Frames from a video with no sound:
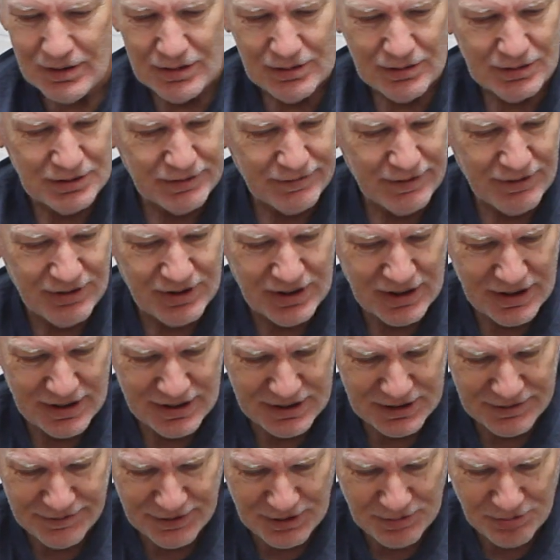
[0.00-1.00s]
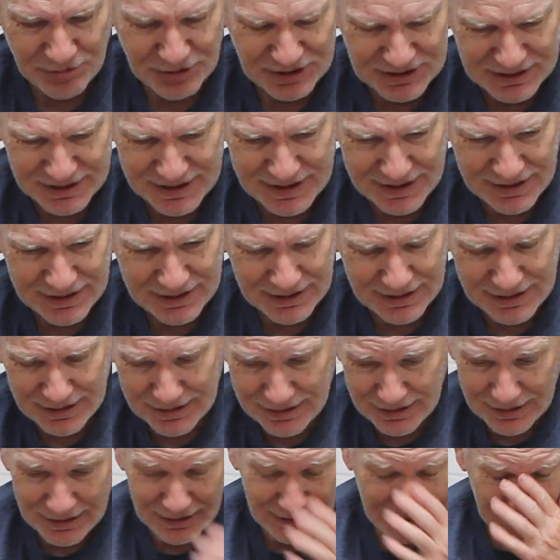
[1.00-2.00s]
Looks very nice, very pretty.
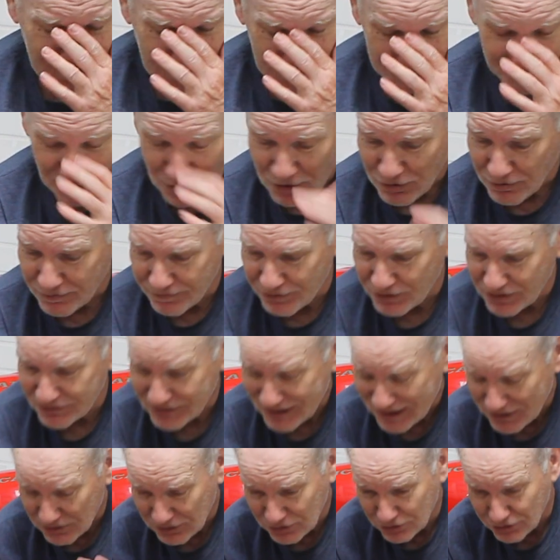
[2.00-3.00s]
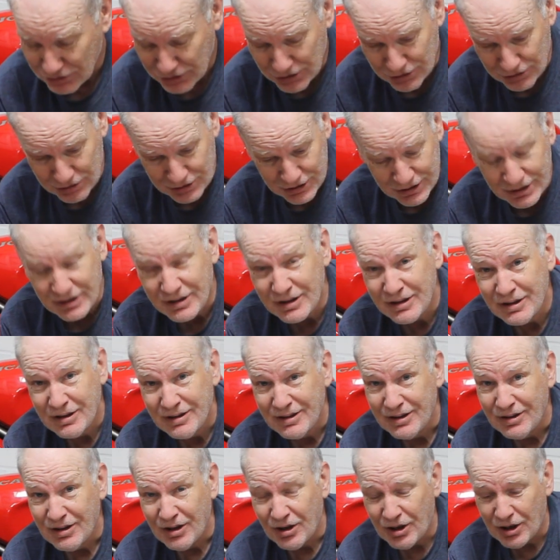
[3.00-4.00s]
And I'm hopeful that that'll look good
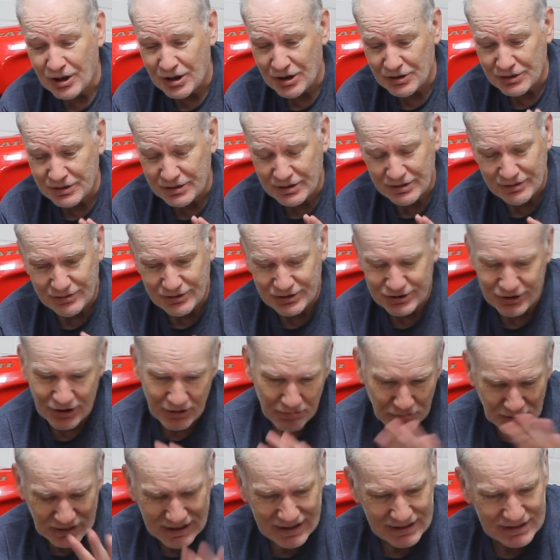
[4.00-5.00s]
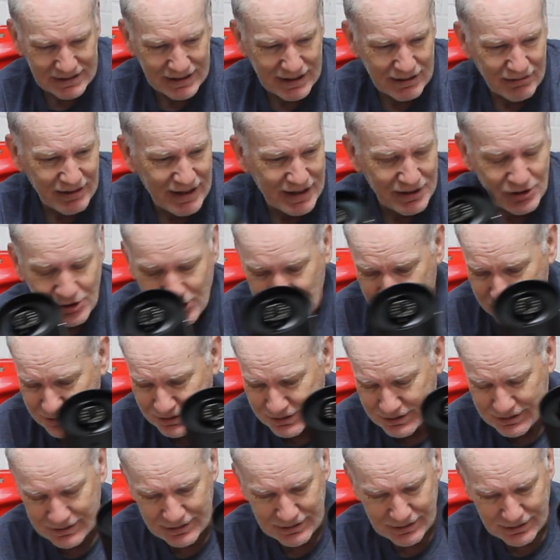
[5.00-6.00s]
on sort of blacked out
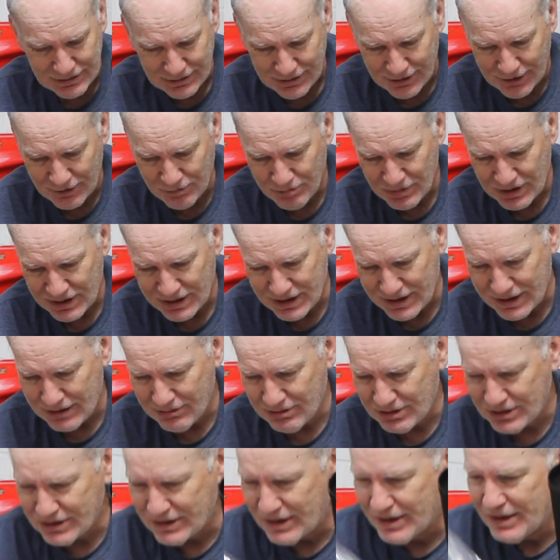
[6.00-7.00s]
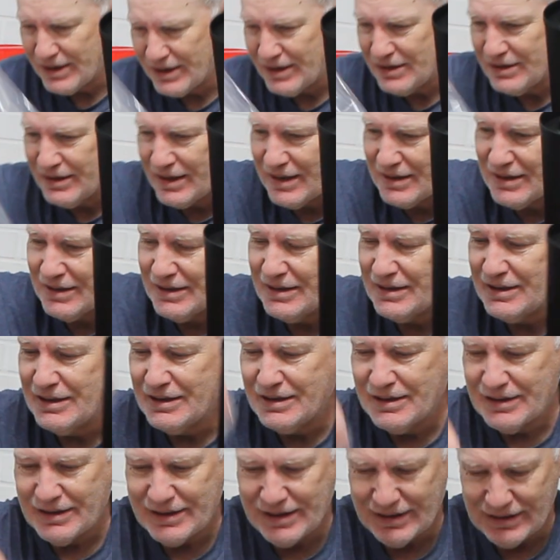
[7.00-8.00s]
engine of my Kawasaki
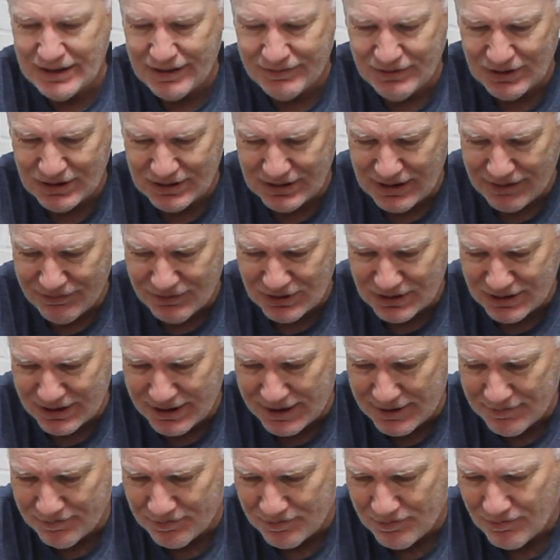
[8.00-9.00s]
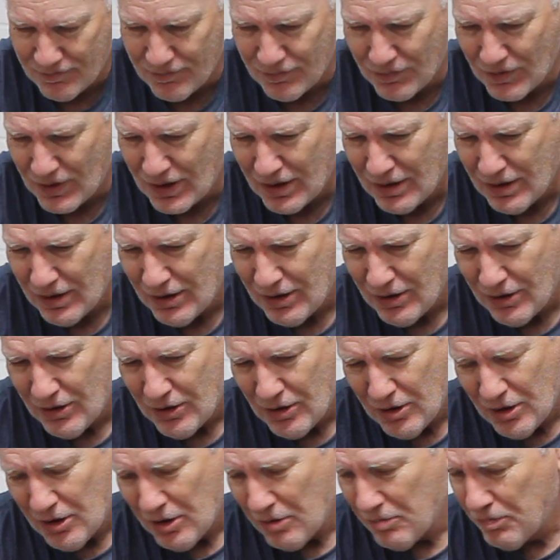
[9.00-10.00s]
Z1170.
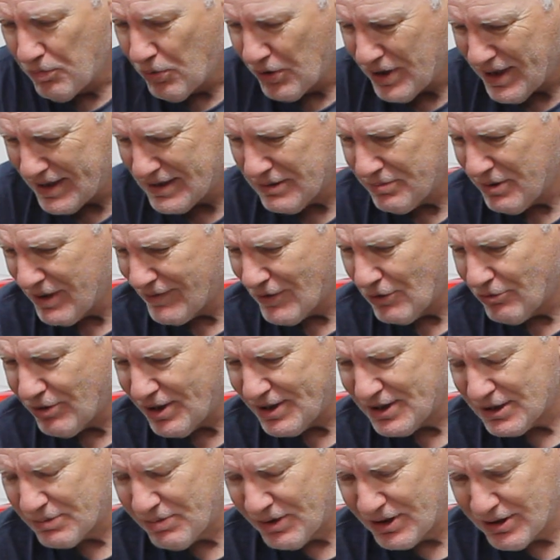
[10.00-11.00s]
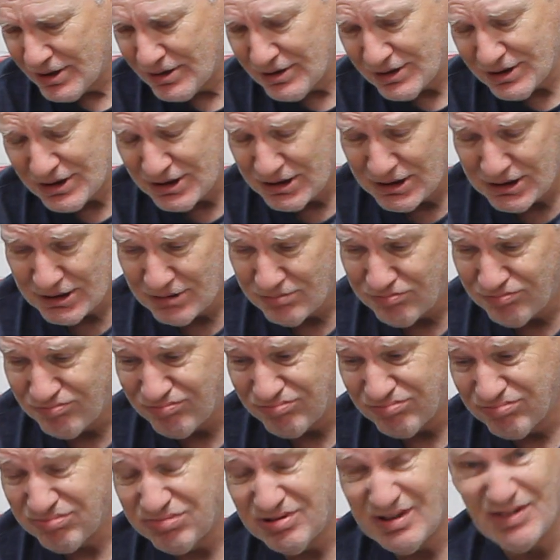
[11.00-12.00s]
Well, it is a bit of a risk because
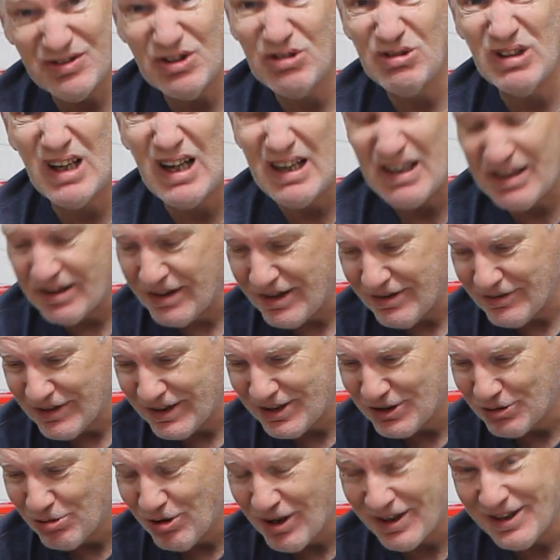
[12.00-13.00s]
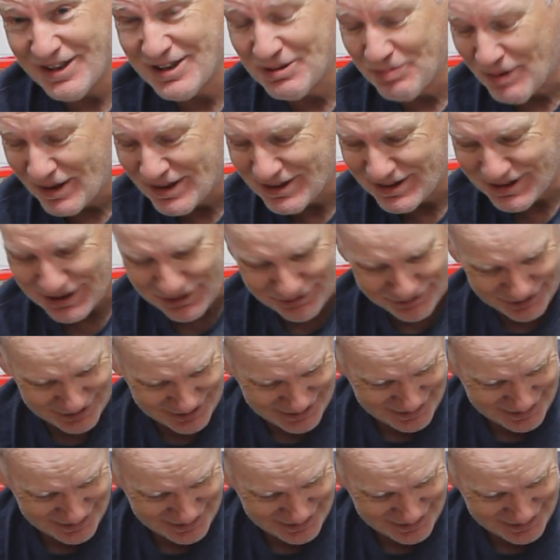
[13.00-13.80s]
if I don't like it, then it's quite an expensive